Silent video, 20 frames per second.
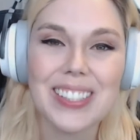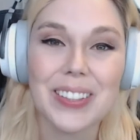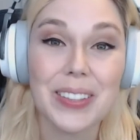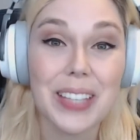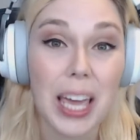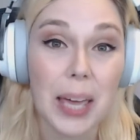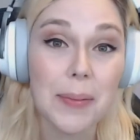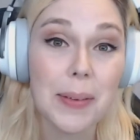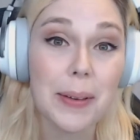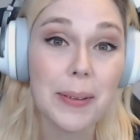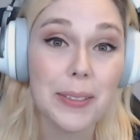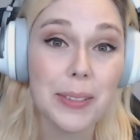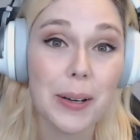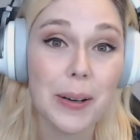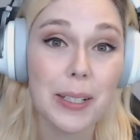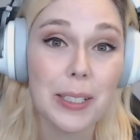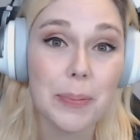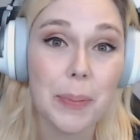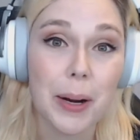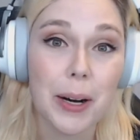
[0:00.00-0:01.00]
So gaming was
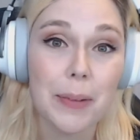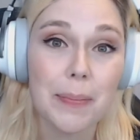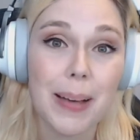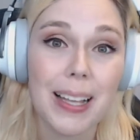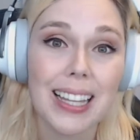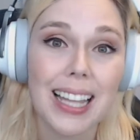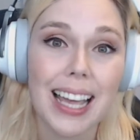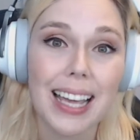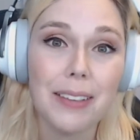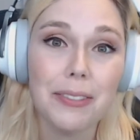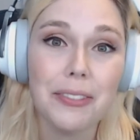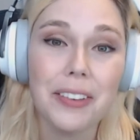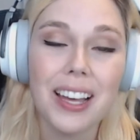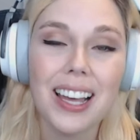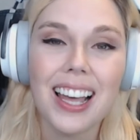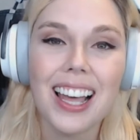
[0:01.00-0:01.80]
always part of my life.